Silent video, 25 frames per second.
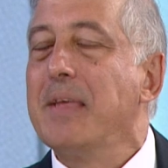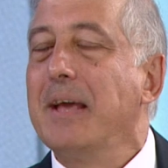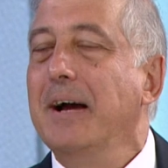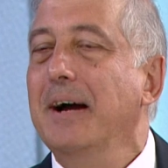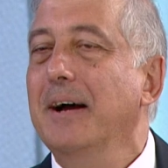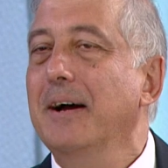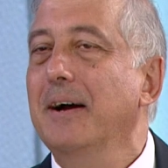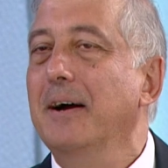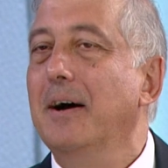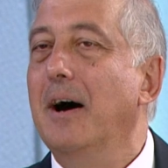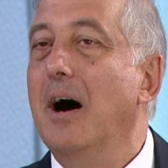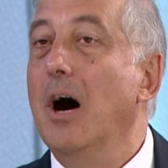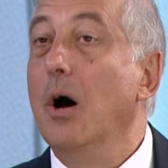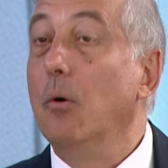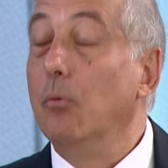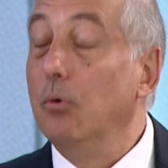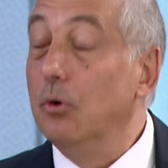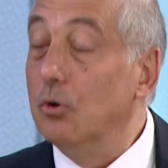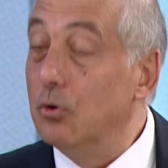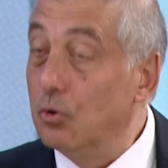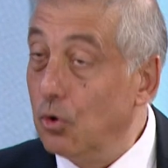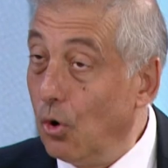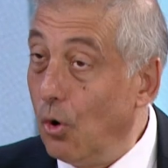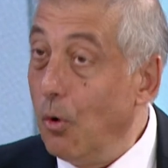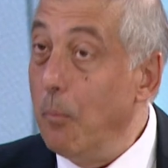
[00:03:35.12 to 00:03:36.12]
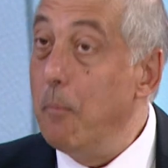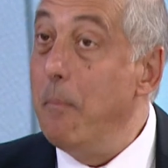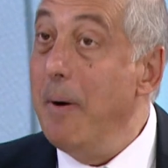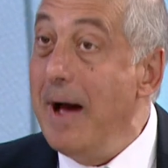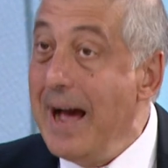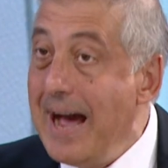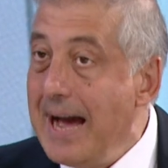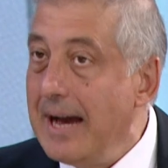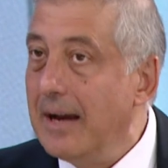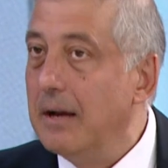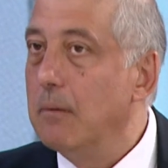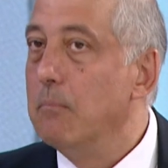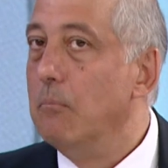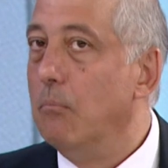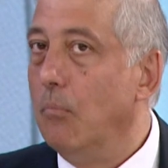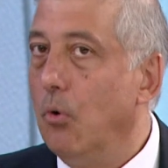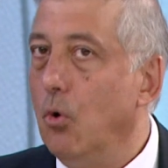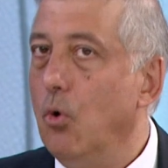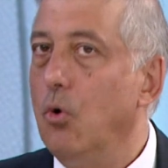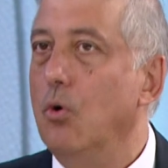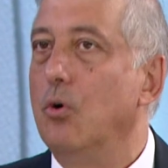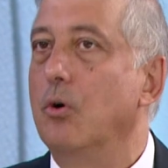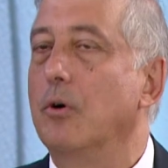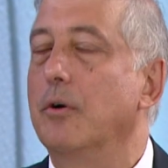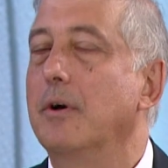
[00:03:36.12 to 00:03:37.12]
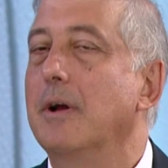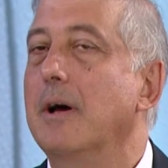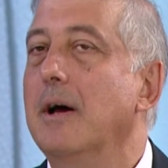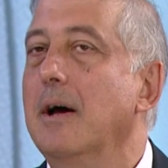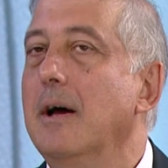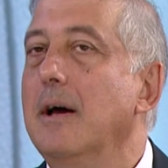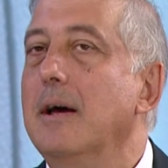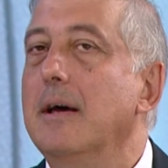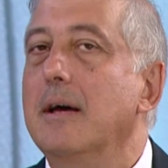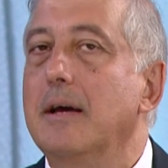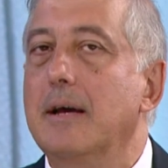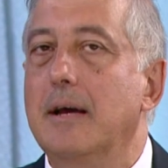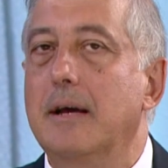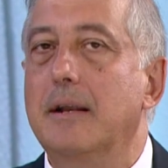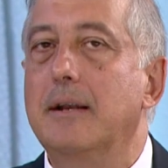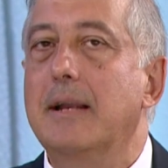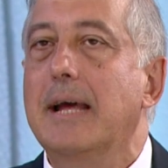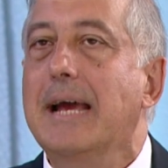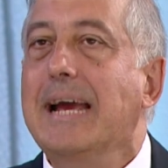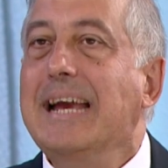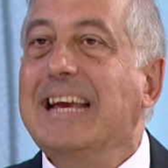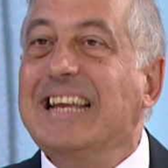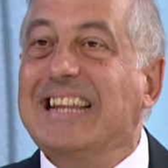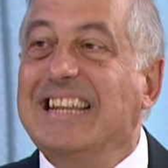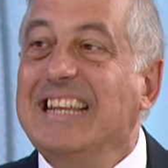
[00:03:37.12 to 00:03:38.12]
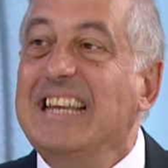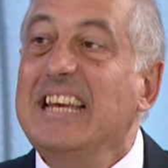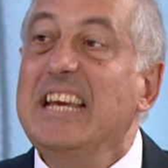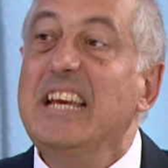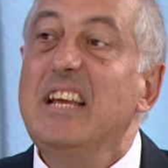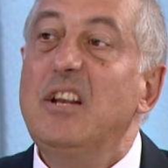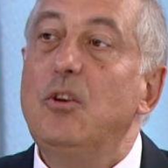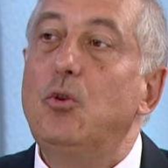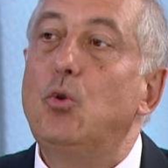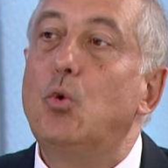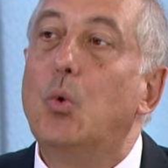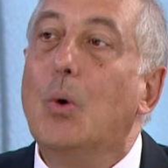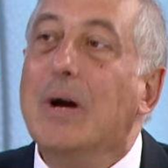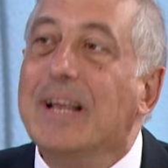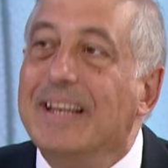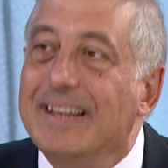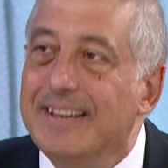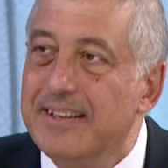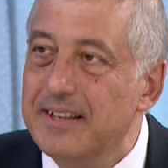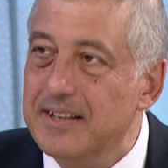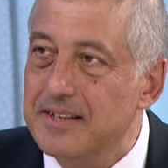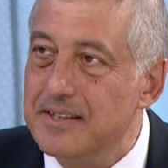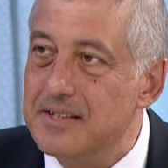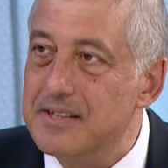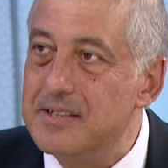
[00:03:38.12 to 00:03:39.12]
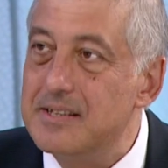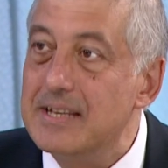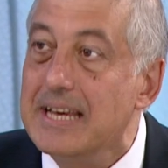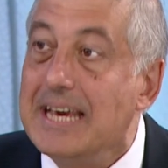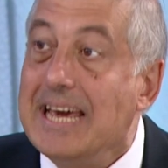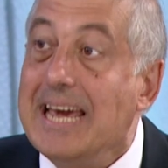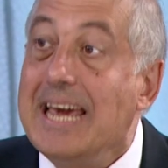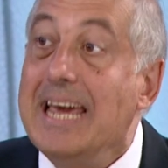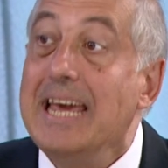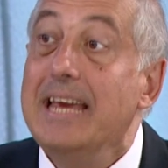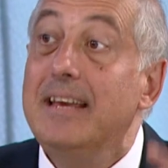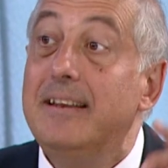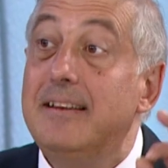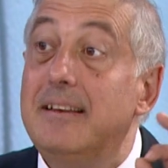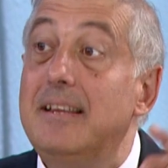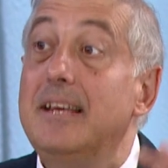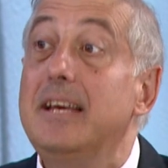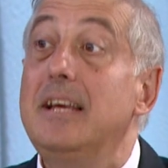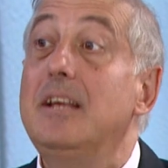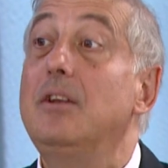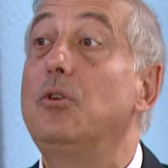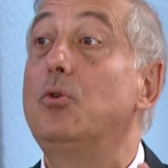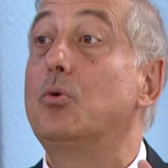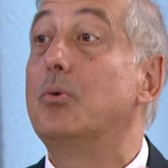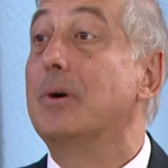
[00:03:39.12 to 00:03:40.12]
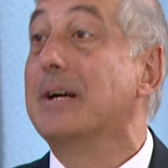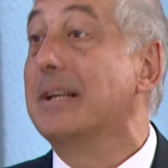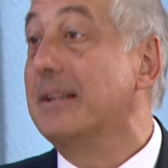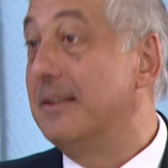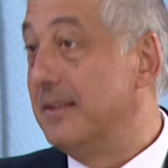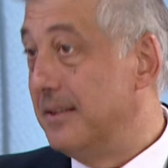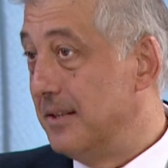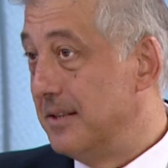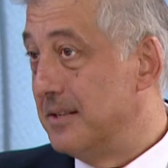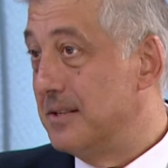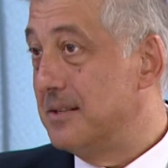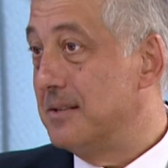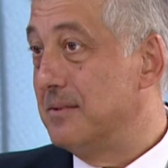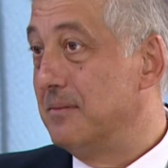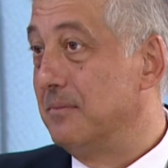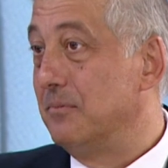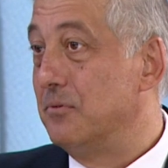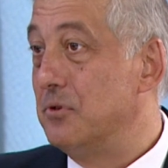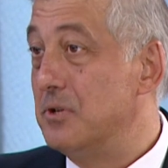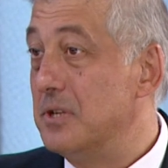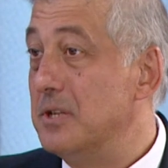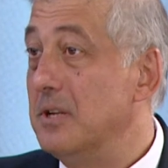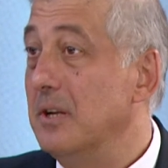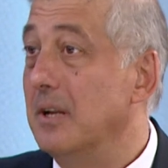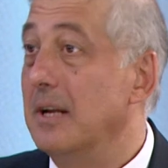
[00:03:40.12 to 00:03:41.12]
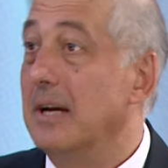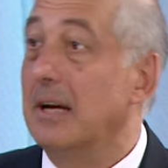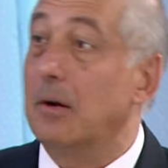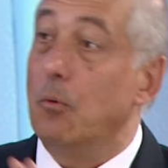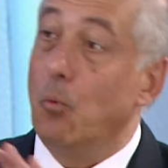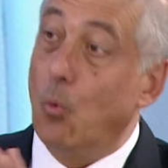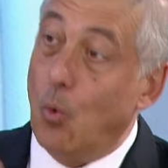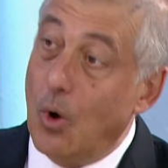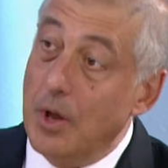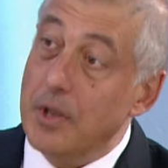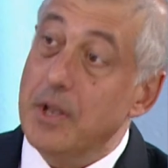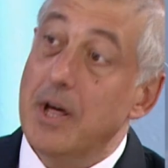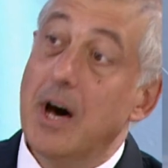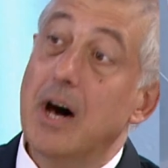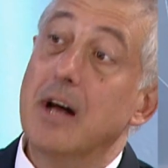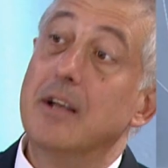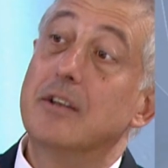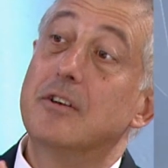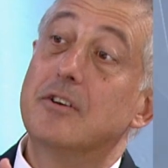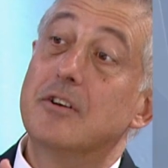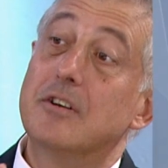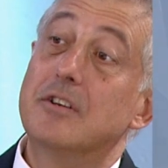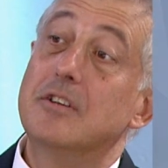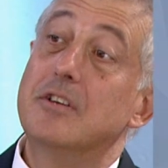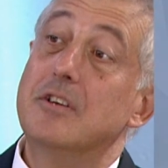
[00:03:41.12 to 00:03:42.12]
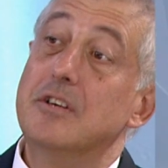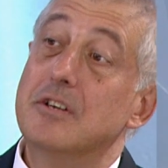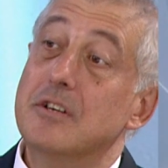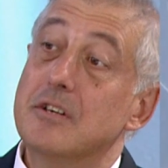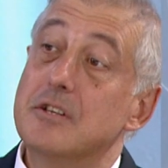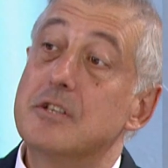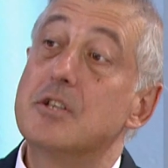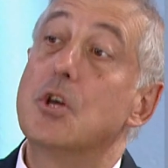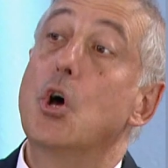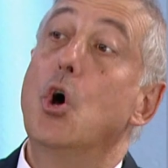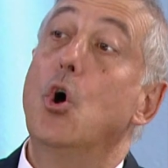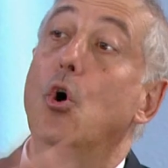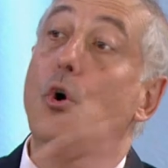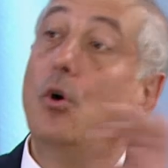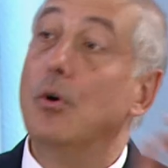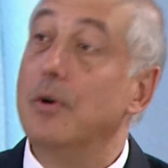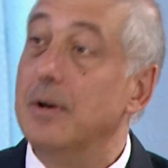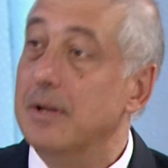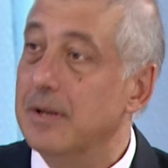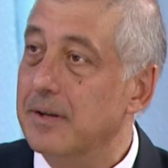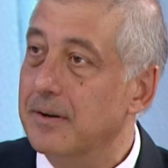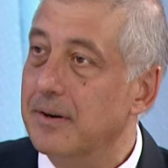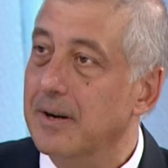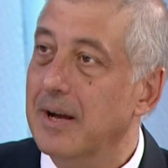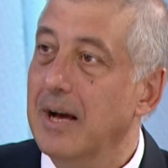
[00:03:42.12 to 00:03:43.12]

Uh, I will go back more in 1820s, 1820s. See, like 100 years earlier.